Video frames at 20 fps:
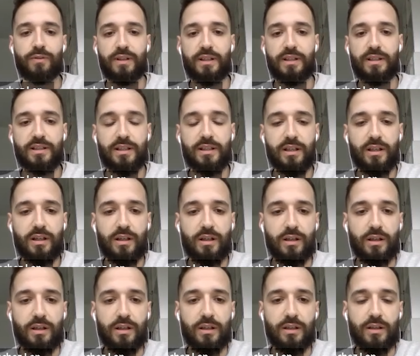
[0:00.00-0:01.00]
this
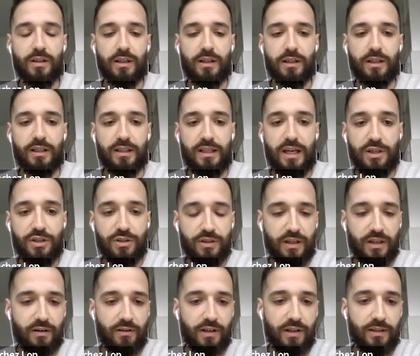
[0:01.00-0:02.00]
kination
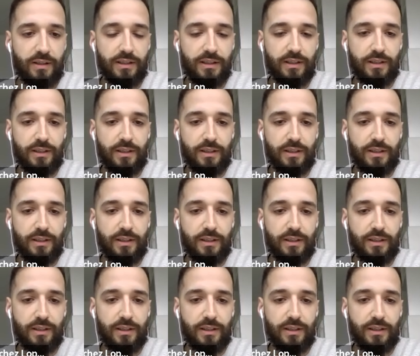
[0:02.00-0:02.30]
era